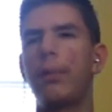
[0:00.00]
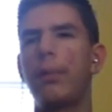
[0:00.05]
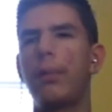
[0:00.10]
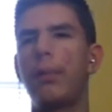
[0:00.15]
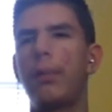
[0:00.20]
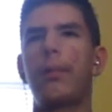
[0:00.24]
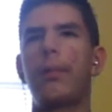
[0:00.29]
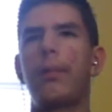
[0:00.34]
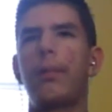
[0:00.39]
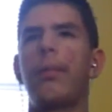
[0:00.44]

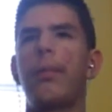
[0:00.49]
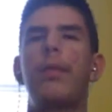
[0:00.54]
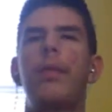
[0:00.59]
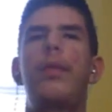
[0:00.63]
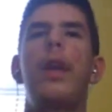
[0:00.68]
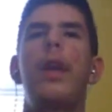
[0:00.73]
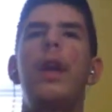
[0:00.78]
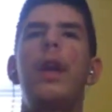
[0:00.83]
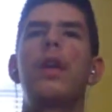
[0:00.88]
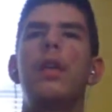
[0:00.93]
they're
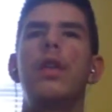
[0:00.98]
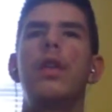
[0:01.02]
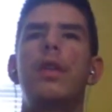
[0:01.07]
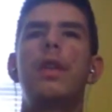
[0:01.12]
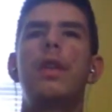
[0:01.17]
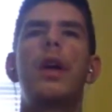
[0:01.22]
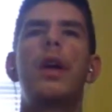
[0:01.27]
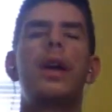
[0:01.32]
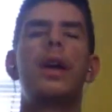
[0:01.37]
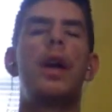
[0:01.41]
going to
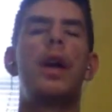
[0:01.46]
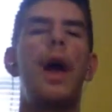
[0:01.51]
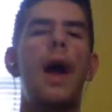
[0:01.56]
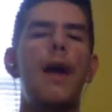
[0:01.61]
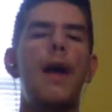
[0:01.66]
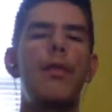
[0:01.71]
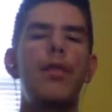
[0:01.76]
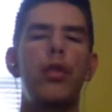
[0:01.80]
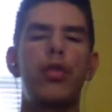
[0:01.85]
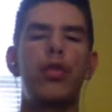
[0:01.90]
have to
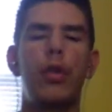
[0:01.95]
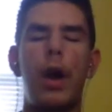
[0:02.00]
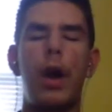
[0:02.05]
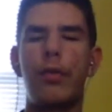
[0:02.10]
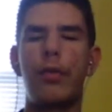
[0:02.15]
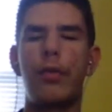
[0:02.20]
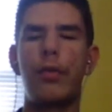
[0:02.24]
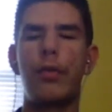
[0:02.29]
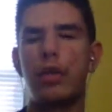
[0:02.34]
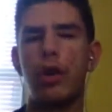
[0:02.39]
draft like
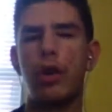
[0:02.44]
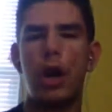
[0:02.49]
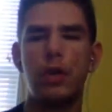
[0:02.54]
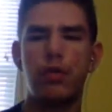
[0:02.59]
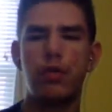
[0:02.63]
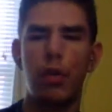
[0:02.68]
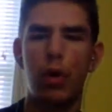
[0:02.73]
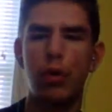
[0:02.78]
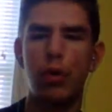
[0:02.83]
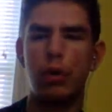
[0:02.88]
Josh Rosen,
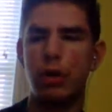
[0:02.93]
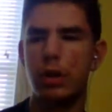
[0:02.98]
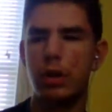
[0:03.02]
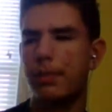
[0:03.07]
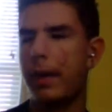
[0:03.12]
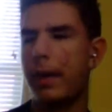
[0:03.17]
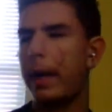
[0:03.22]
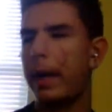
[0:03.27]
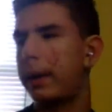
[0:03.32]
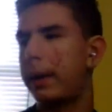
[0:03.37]
Baker
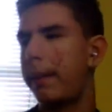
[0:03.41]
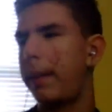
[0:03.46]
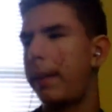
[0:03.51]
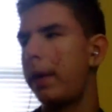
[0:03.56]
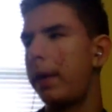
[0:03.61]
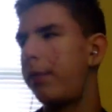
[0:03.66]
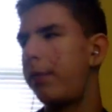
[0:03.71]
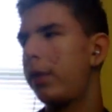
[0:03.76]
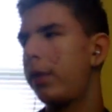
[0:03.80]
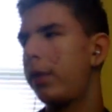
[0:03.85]

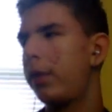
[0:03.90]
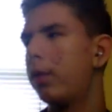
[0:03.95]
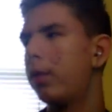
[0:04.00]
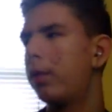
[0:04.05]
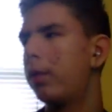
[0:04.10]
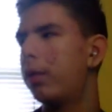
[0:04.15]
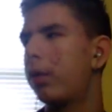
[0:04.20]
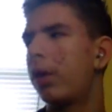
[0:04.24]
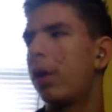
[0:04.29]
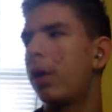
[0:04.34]
Mayfield, or
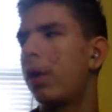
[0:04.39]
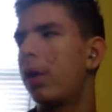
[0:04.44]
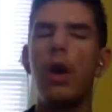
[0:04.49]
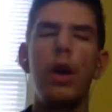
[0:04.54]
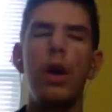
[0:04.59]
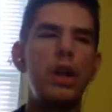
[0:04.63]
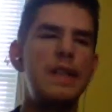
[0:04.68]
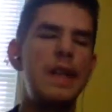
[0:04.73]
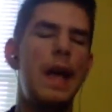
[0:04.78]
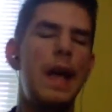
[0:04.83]
just
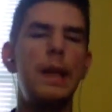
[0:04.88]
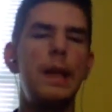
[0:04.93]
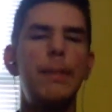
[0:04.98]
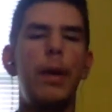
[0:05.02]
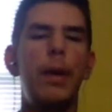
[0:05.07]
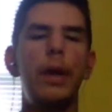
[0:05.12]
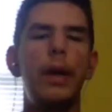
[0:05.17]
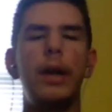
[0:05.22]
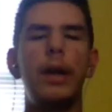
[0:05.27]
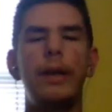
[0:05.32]
anybody like
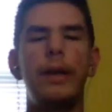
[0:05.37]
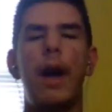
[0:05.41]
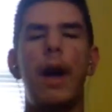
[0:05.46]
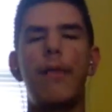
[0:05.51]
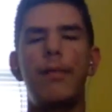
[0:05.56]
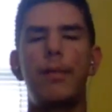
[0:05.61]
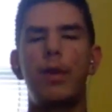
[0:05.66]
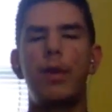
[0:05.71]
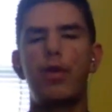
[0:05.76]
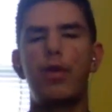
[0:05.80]
that from the
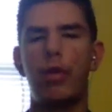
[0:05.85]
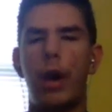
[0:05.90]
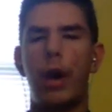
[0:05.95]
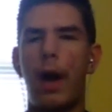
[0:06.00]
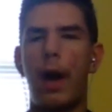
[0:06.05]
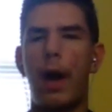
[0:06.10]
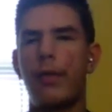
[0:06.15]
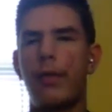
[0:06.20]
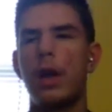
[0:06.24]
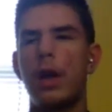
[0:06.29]
draft
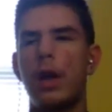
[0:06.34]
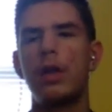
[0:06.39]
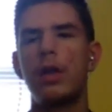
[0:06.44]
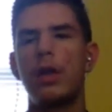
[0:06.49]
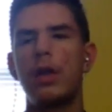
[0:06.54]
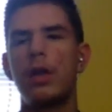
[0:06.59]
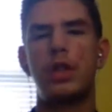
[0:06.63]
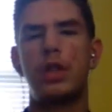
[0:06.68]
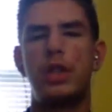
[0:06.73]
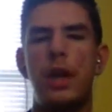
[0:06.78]
just to save
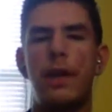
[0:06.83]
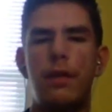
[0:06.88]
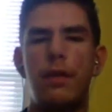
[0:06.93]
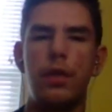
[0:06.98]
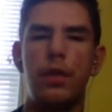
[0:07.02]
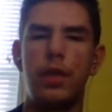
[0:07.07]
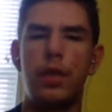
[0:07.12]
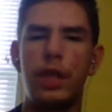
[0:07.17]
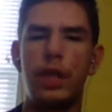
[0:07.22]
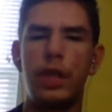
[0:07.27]
their team.
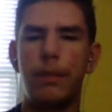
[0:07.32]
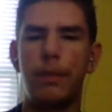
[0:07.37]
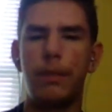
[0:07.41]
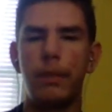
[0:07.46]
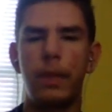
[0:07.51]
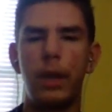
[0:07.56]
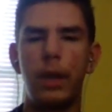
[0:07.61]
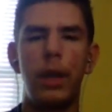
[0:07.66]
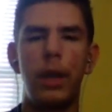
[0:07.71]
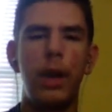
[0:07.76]

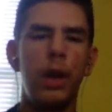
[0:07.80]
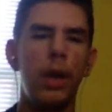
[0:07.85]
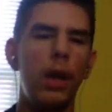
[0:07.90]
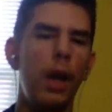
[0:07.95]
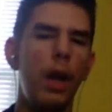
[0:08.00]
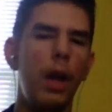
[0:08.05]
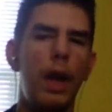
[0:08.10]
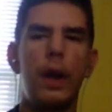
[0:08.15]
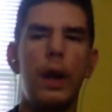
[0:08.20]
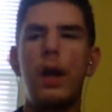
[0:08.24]
And I
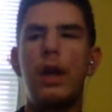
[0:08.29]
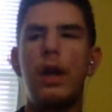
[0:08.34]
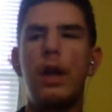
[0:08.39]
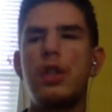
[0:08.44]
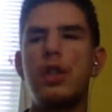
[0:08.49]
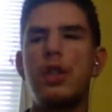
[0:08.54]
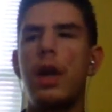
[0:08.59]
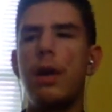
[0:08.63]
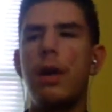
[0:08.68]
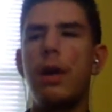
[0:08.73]
understand where
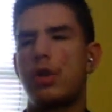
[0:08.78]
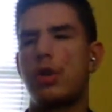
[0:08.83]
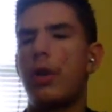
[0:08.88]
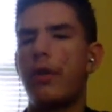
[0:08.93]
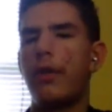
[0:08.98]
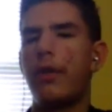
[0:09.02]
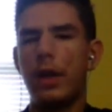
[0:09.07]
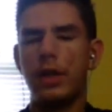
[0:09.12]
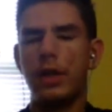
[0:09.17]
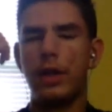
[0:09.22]
Jarvis
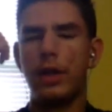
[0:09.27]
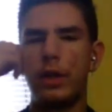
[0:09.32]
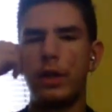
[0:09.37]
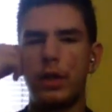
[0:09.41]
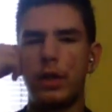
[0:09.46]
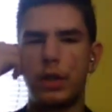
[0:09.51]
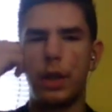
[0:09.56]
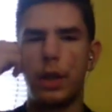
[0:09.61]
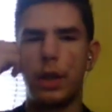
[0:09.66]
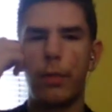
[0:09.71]
Landry's come from,
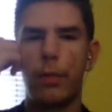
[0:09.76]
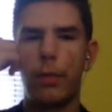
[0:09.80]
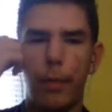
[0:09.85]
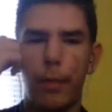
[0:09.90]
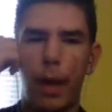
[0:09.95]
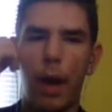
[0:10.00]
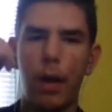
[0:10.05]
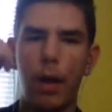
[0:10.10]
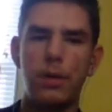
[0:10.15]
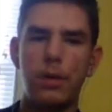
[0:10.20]
how his
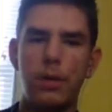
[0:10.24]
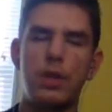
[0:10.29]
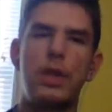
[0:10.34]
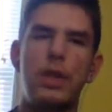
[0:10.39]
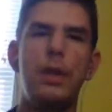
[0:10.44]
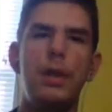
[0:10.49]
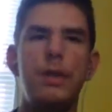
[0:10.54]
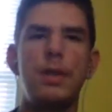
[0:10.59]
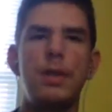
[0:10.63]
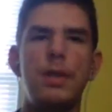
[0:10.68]
team isn't
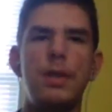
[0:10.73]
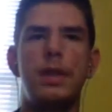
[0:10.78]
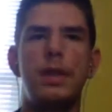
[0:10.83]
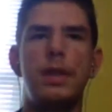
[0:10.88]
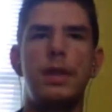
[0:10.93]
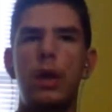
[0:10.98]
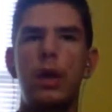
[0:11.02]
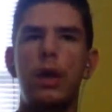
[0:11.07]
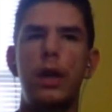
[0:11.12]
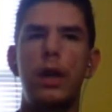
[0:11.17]
that good. His
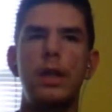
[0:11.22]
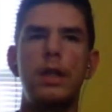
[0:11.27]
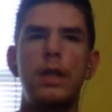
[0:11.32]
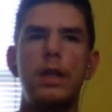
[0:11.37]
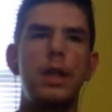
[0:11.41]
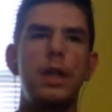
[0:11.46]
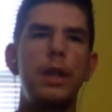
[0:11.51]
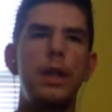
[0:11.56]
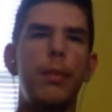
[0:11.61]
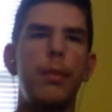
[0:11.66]
team
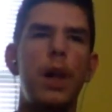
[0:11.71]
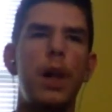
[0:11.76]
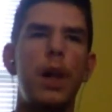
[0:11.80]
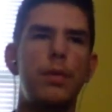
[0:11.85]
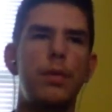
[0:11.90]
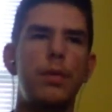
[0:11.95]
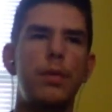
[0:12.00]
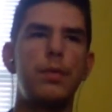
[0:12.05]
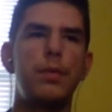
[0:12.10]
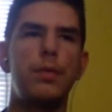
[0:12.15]
last year was
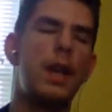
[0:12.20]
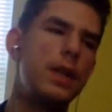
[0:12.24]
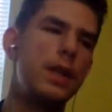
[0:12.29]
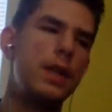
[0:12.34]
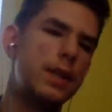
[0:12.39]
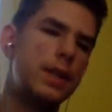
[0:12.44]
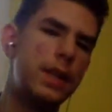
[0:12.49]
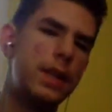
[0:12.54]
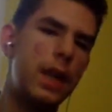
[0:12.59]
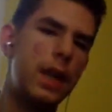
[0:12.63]
10-6.
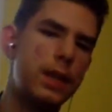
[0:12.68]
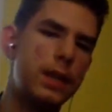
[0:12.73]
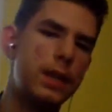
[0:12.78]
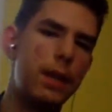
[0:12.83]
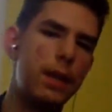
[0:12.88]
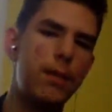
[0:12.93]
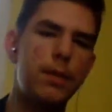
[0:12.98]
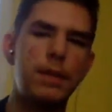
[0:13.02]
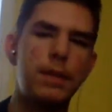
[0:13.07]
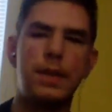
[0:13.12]
They won
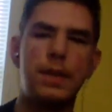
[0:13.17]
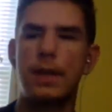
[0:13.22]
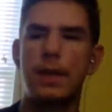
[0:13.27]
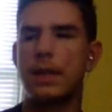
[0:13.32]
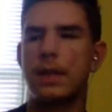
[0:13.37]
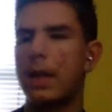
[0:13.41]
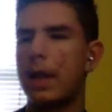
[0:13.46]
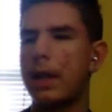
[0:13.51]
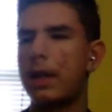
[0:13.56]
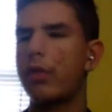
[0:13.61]
6-10 this
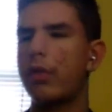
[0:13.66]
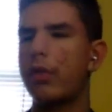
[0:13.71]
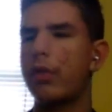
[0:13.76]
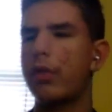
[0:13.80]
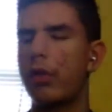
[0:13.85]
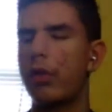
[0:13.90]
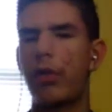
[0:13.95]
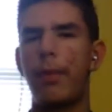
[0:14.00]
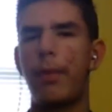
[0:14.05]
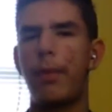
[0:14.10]
year. So
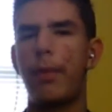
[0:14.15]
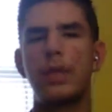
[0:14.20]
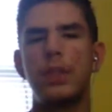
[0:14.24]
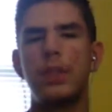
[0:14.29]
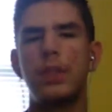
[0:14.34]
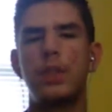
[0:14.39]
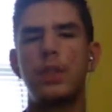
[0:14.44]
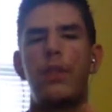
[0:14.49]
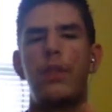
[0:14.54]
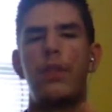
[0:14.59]
basically they just
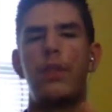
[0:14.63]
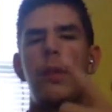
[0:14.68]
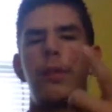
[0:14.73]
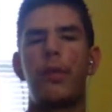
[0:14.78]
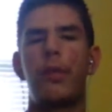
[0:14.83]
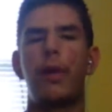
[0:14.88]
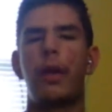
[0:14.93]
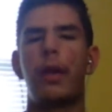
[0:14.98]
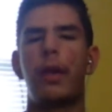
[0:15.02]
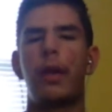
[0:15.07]
flipped around the
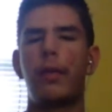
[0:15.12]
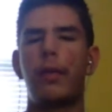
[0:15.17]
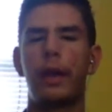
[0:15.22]
records.